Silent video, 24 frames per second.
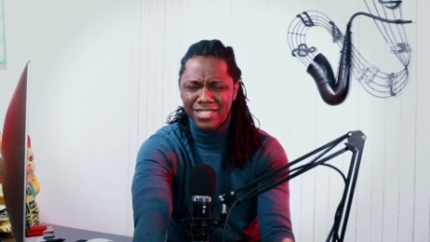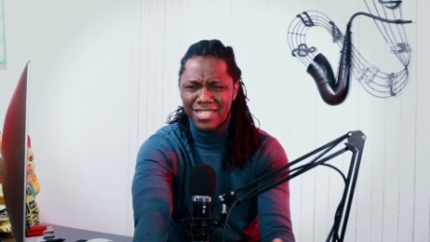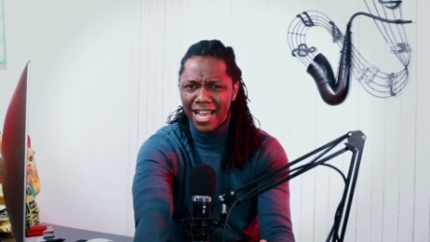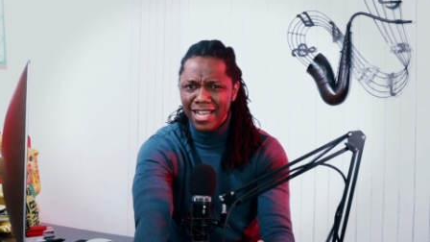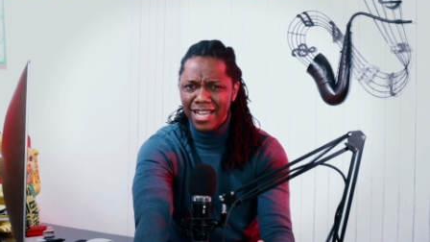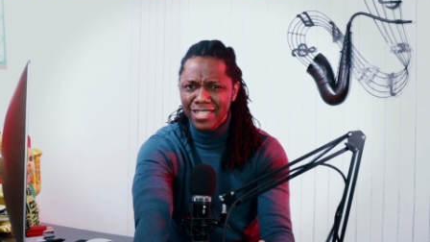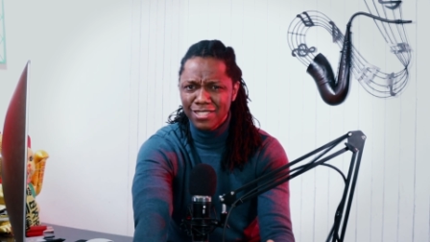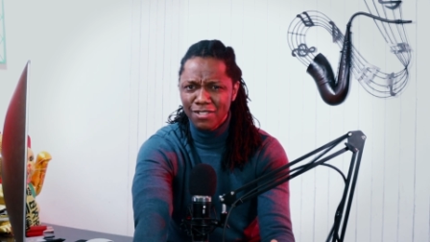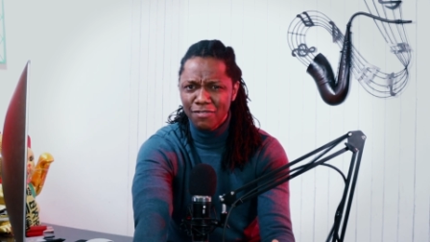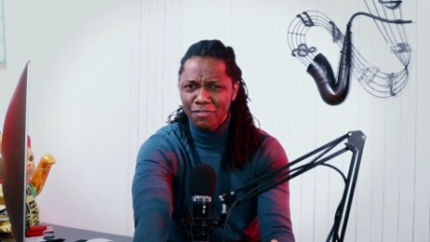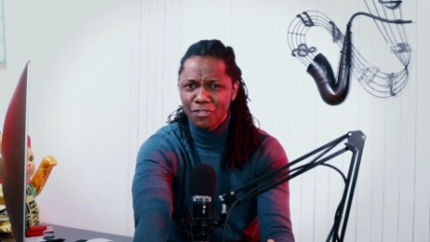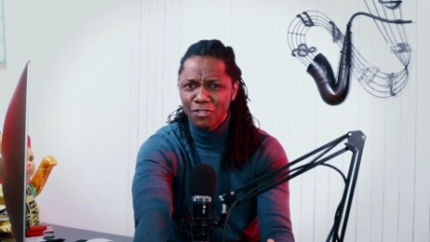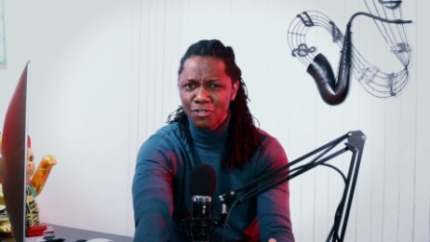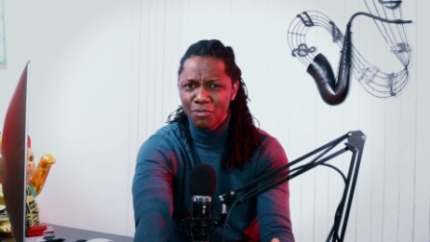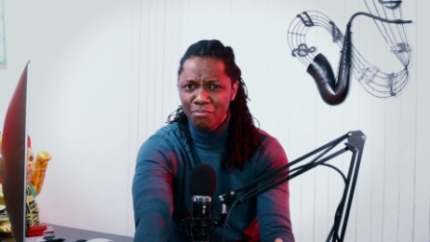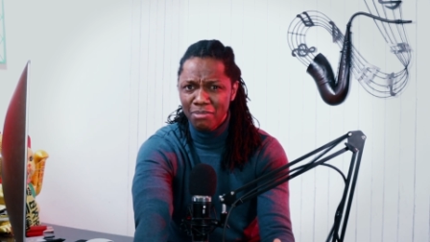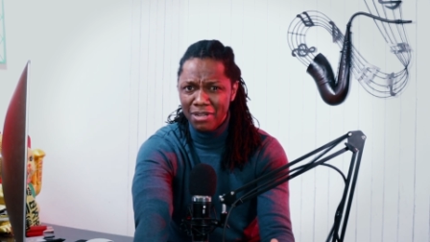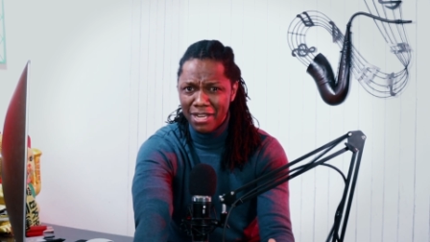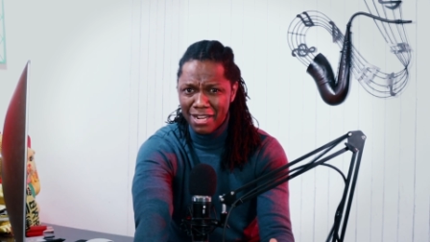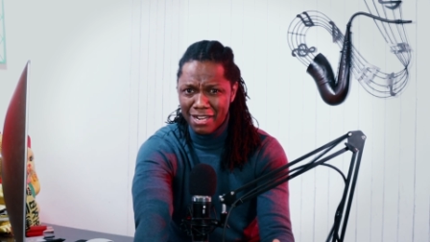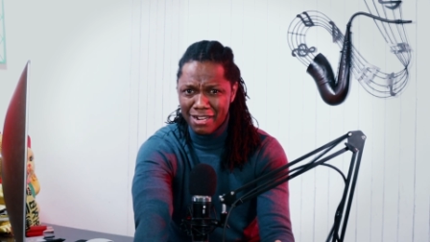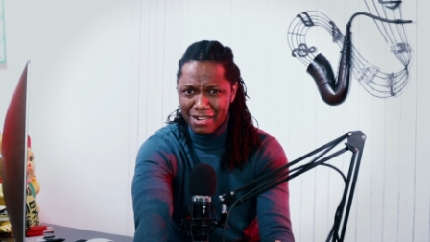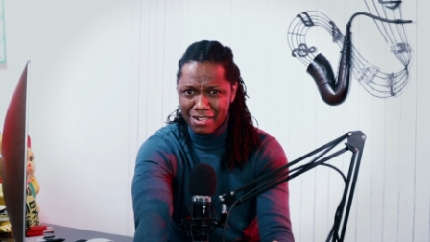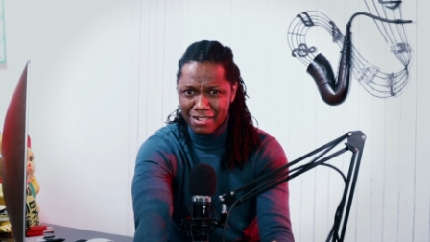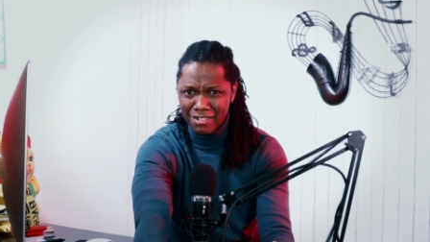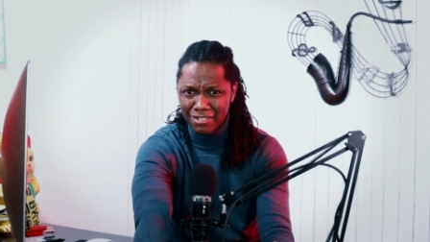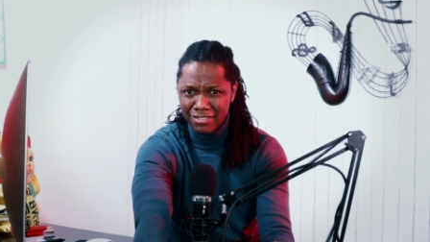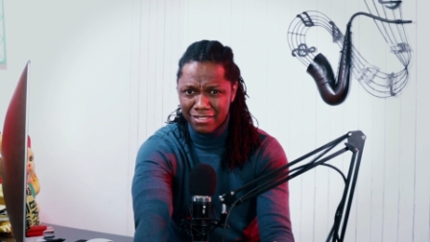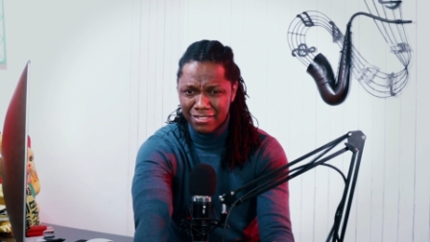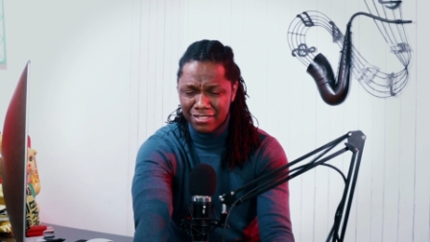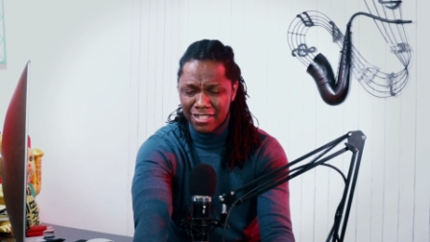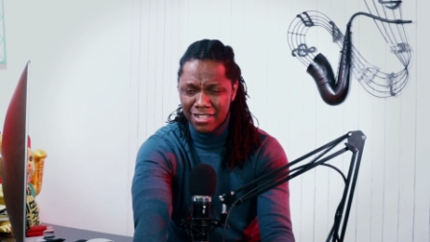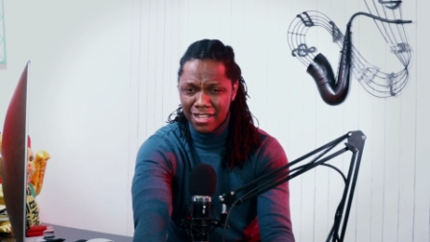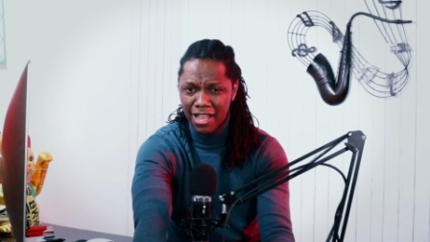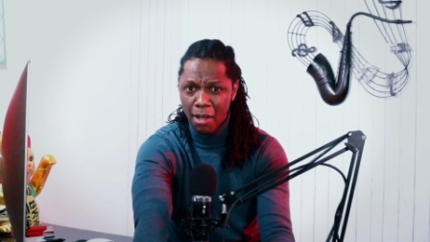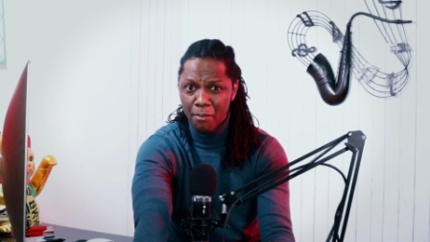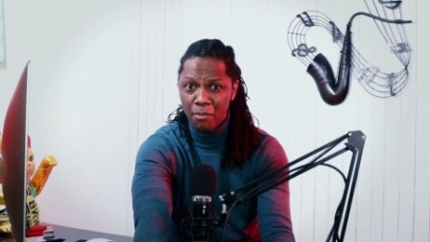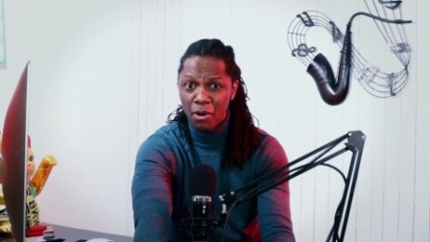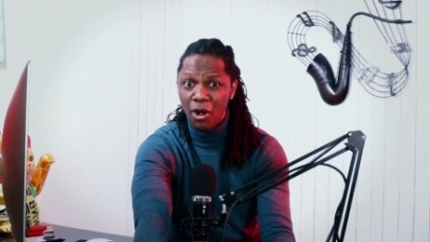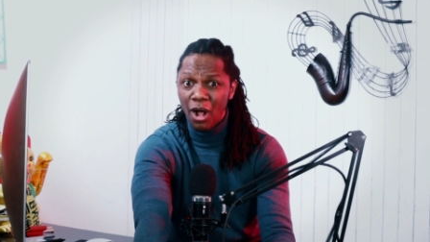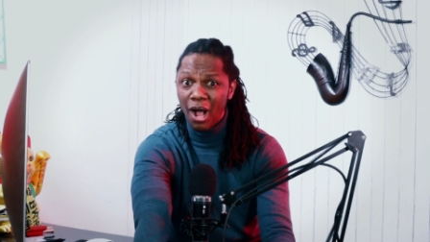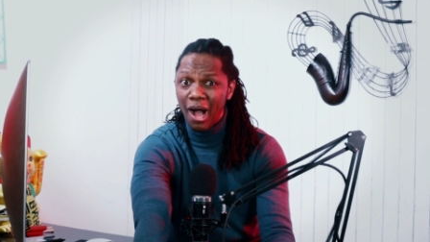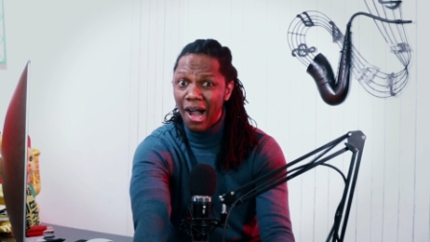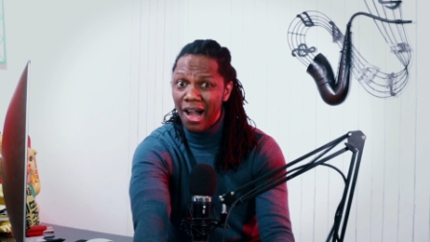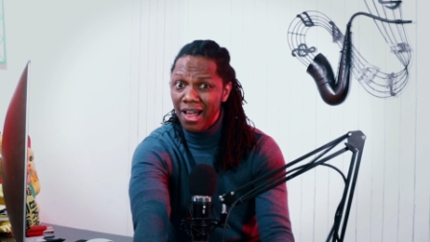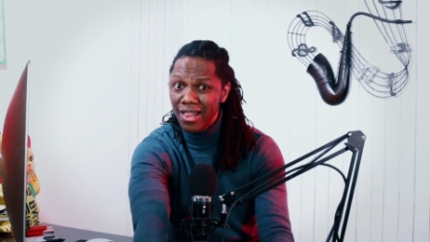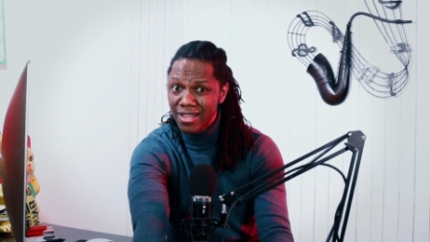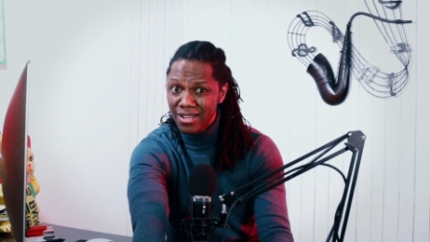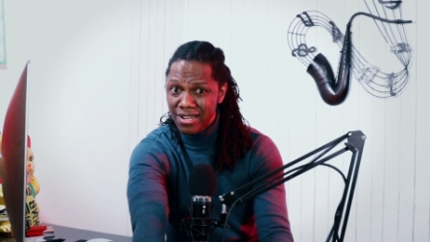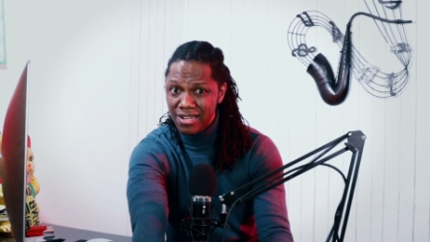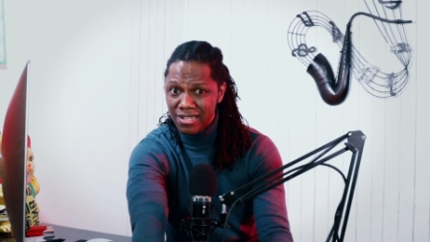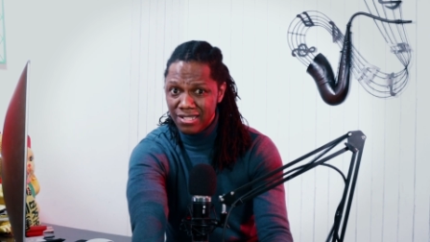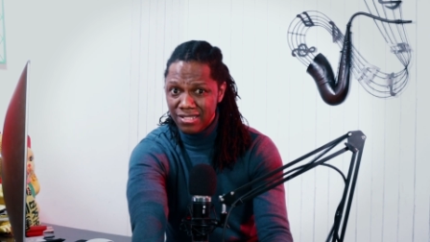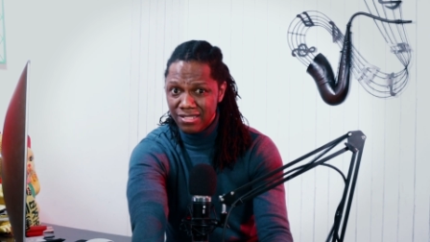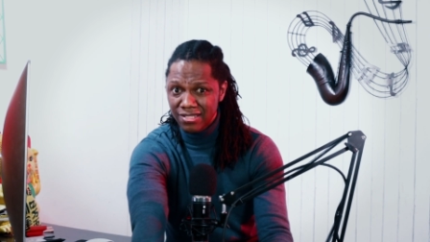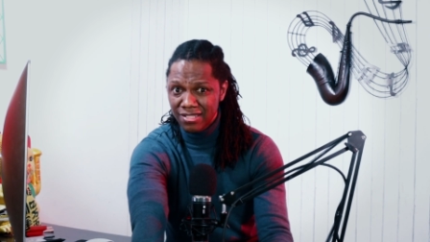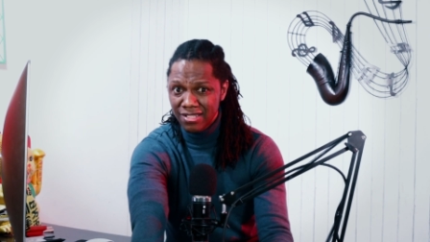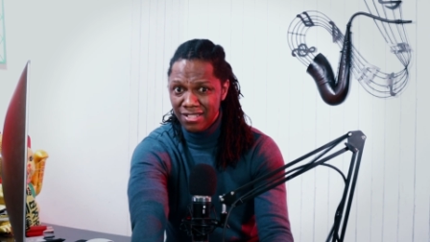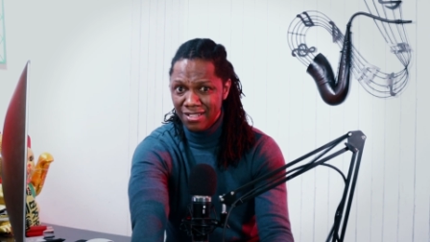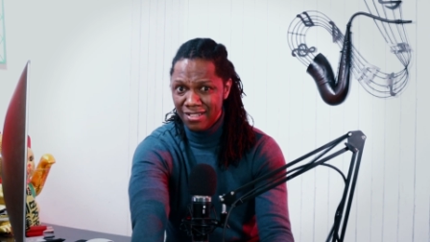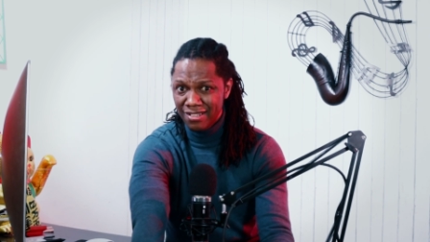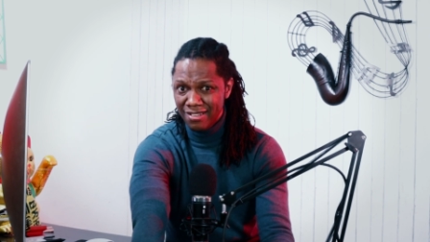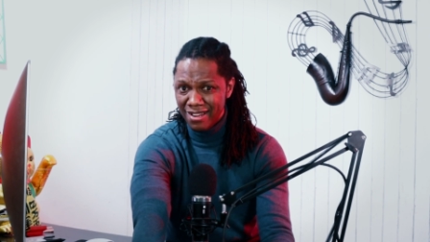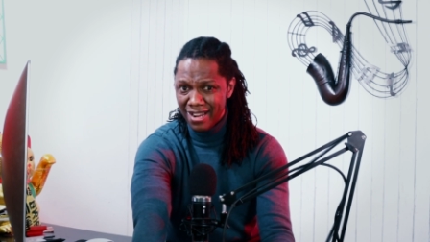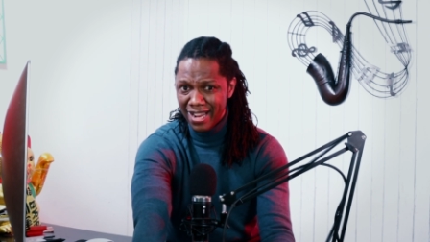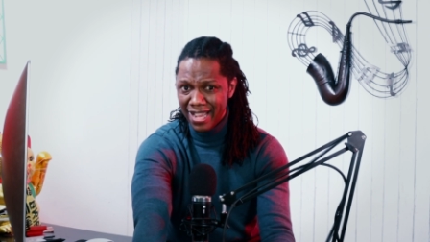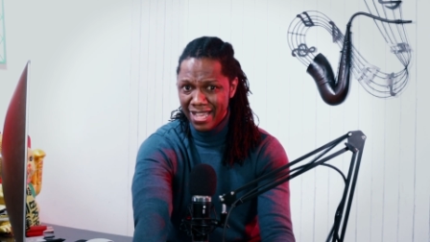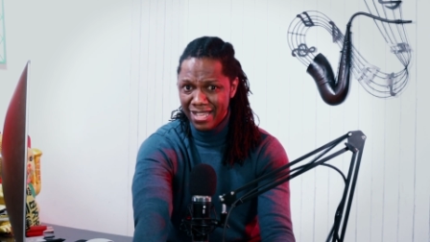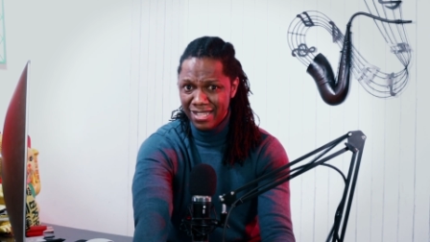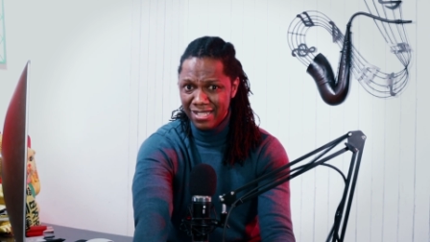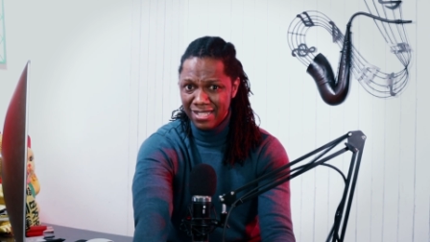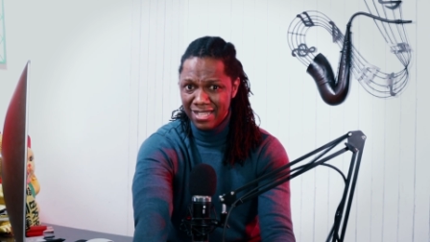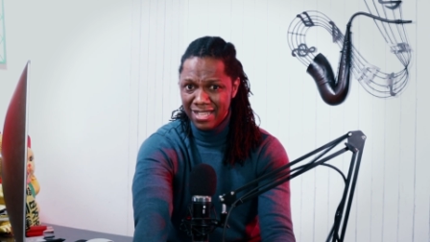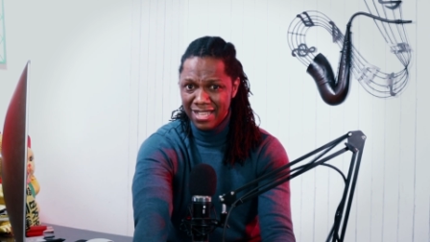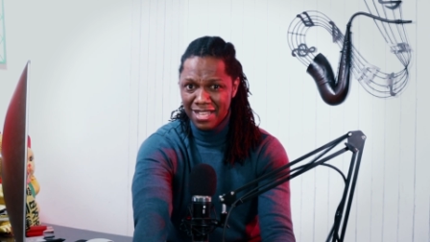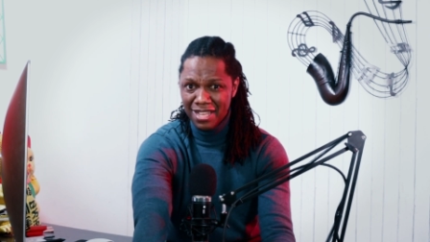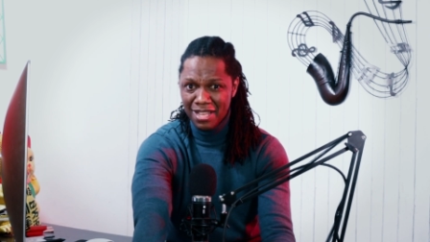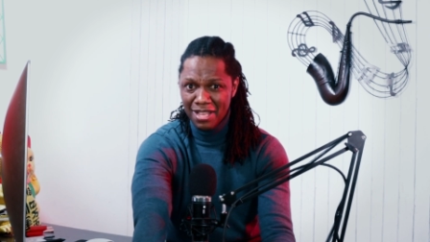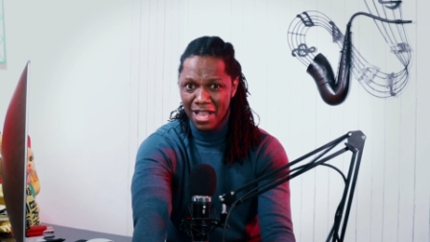saxophone players, among others, right?